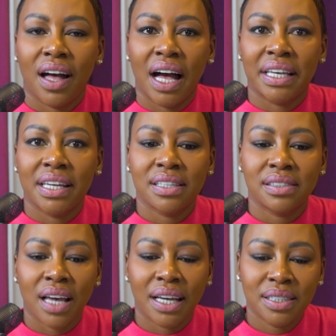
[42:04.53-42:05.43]
I get
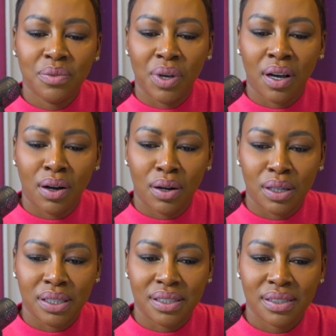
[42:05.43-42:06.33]
excited
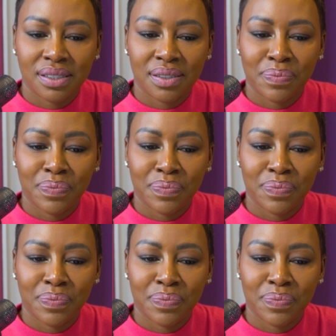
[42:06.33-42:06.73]
because